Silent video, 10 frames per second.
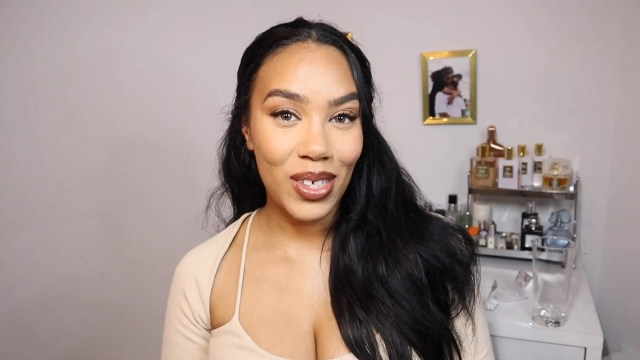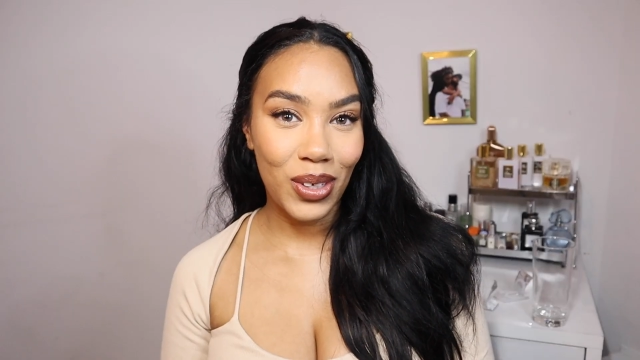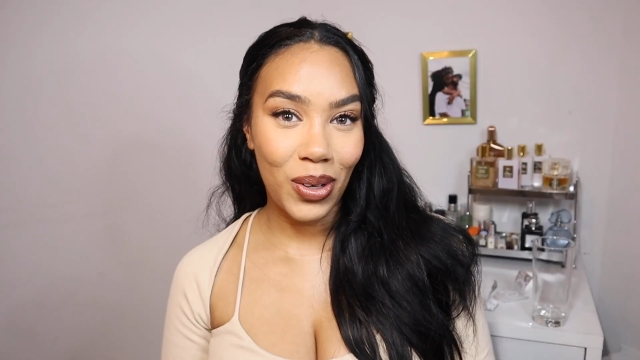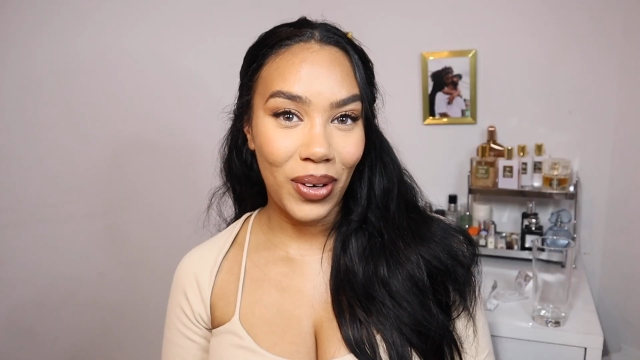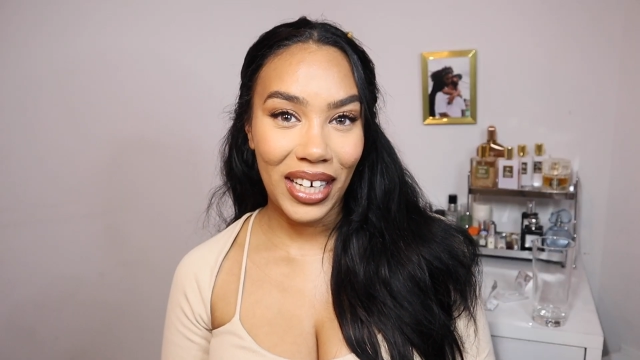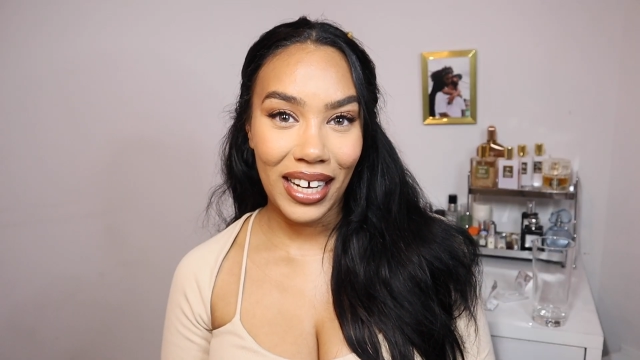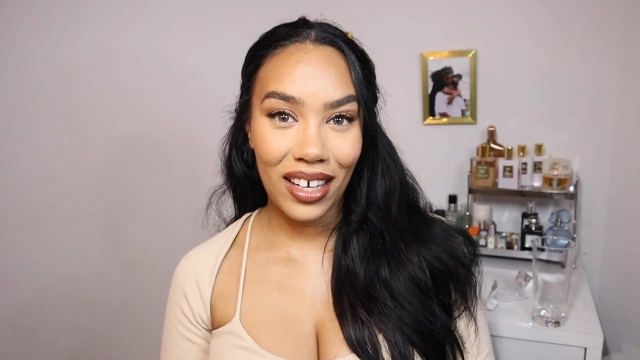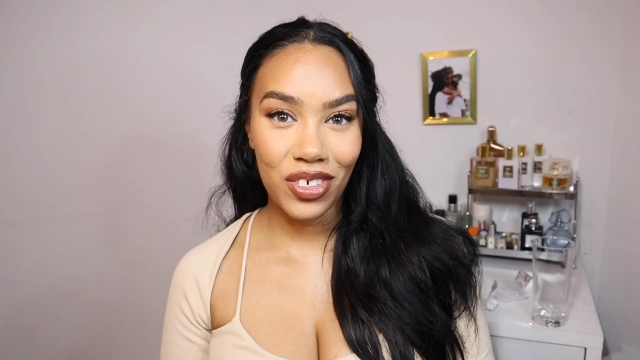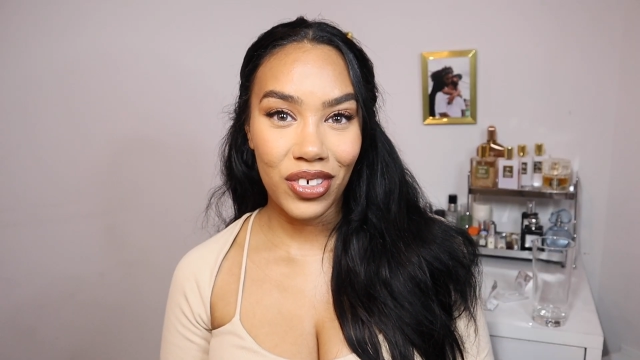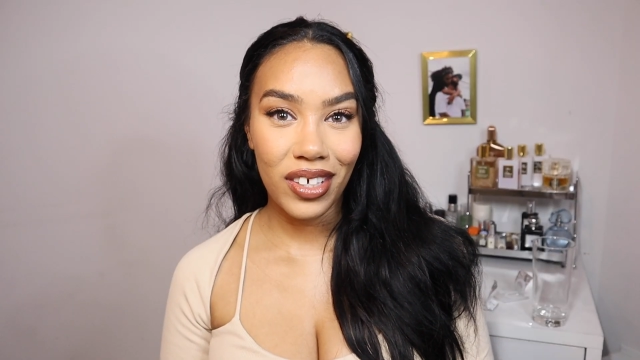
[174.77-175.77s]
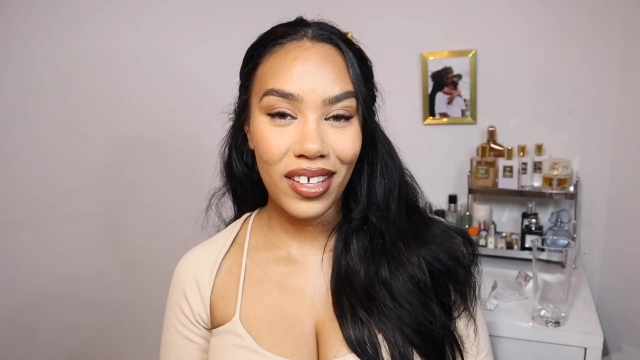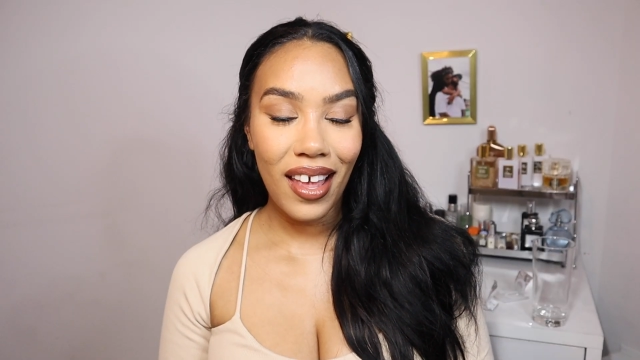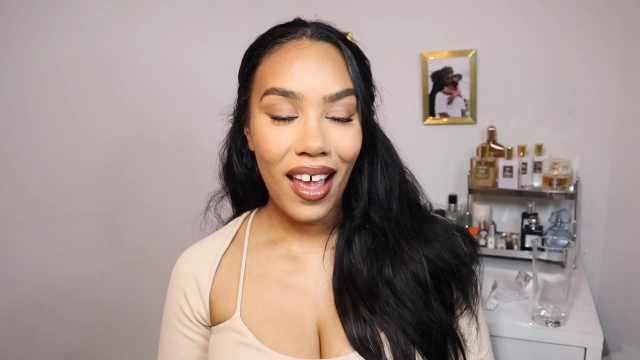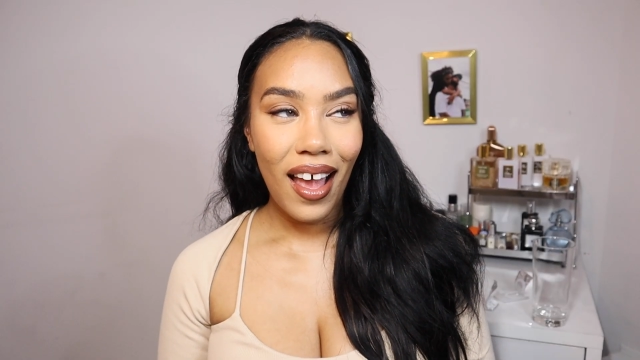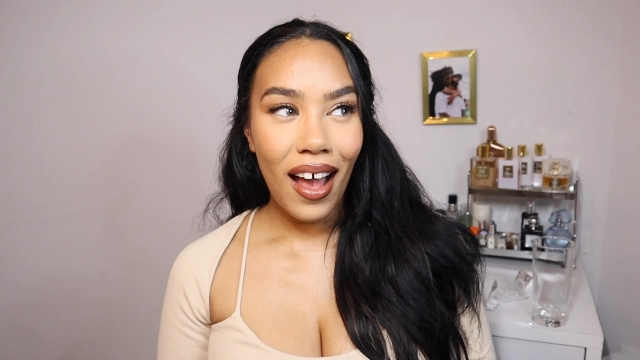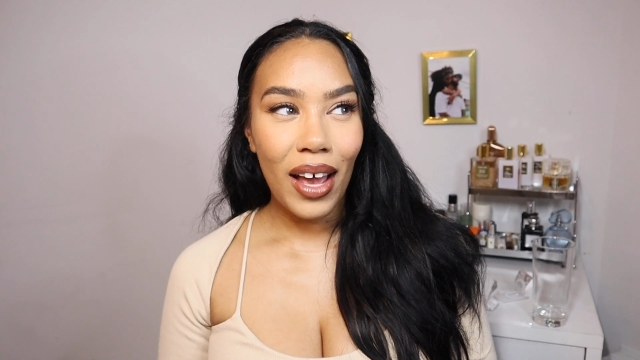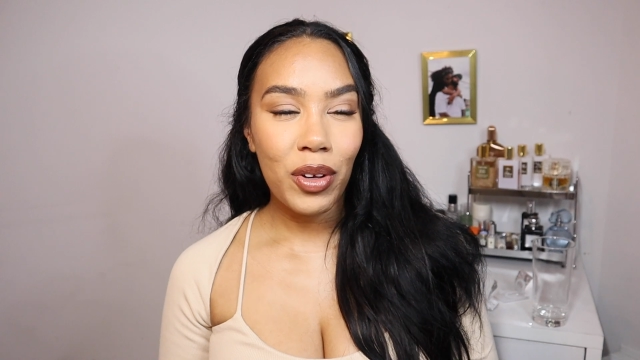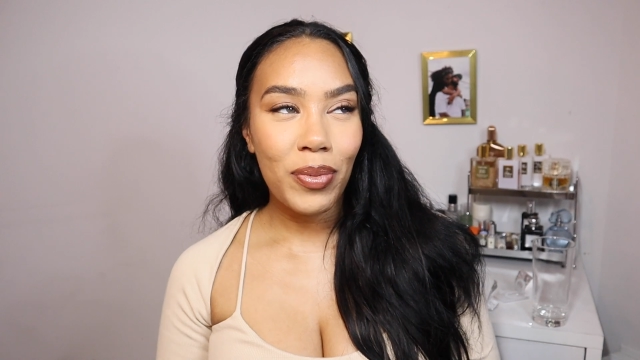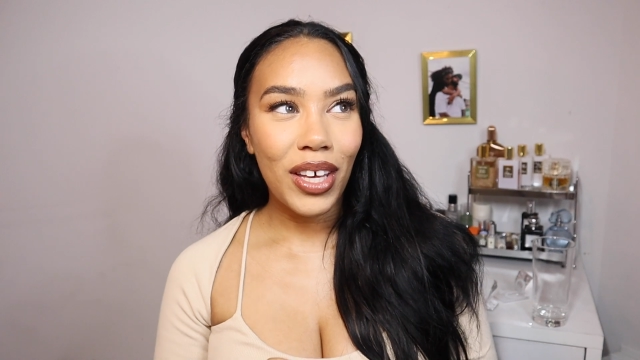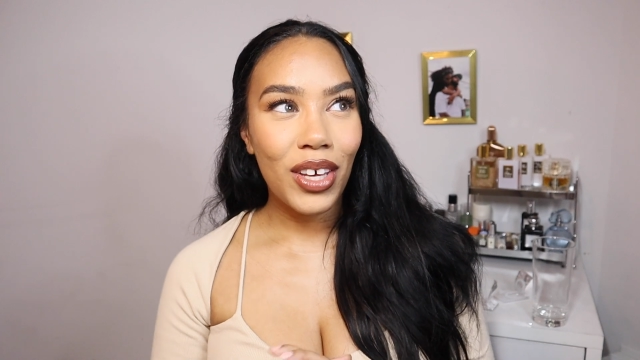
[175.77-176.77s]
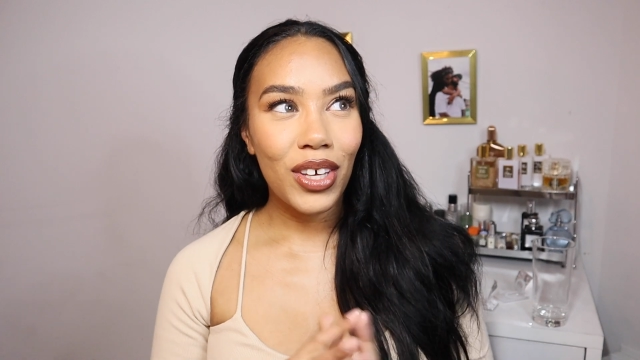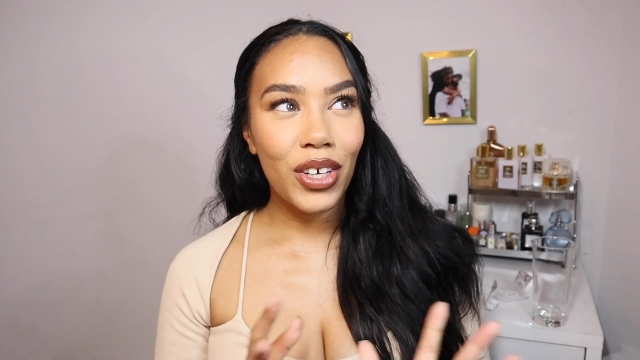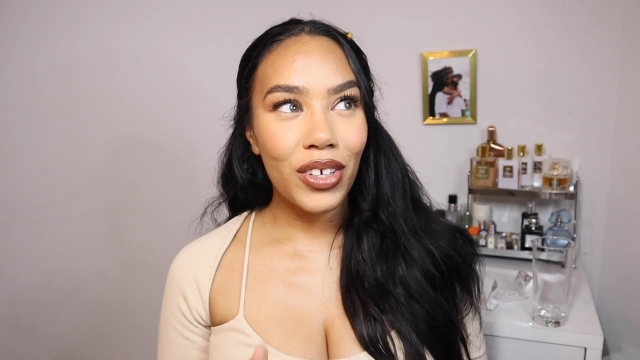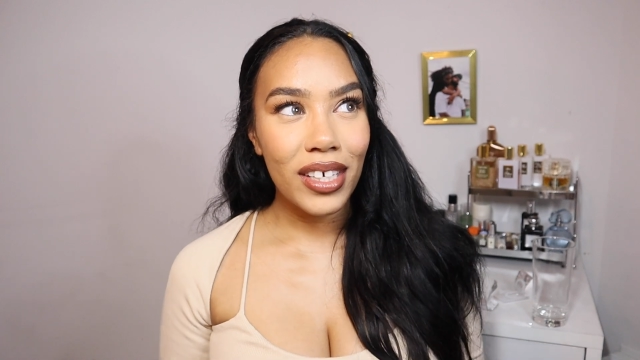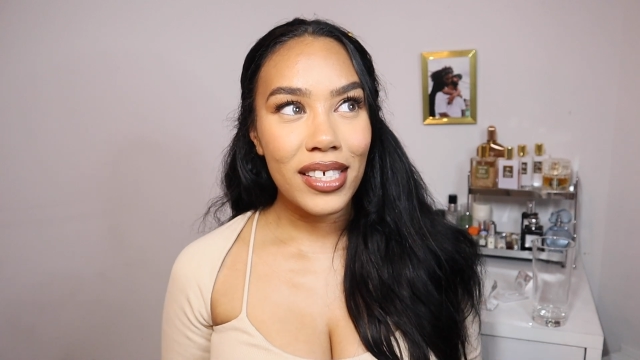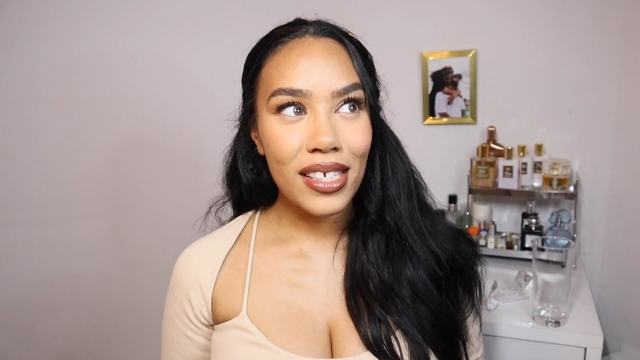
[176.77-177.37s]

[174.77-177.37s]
these look quite natural. I would be curious